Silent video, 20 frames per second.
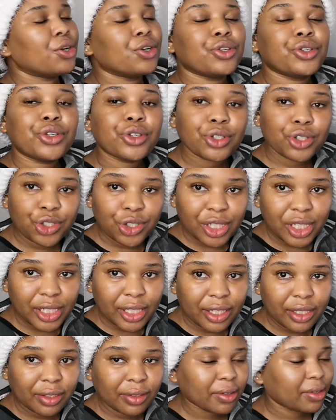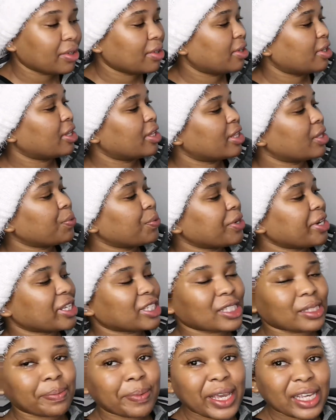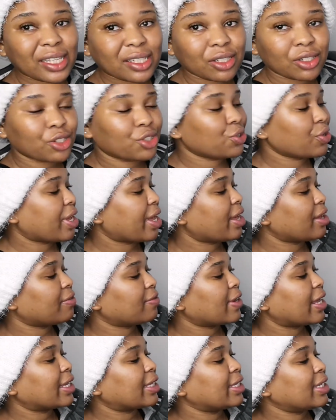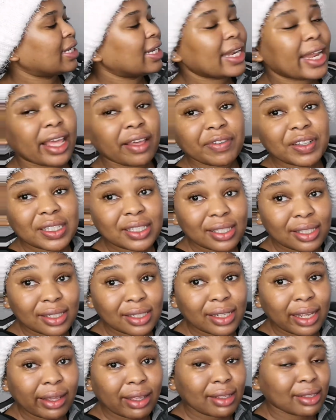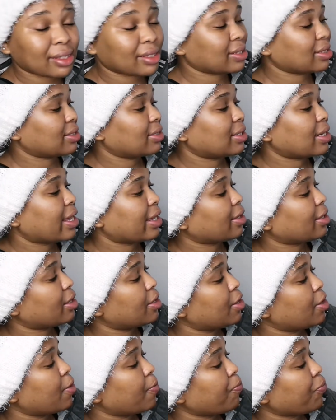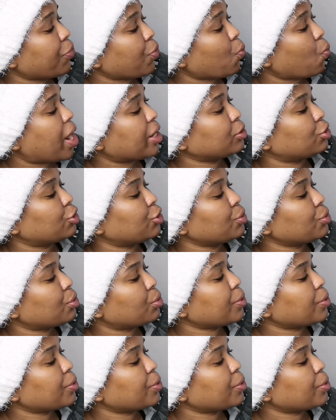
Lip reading: Usually, they would expect her to have like 11 sticks, like 1, 2,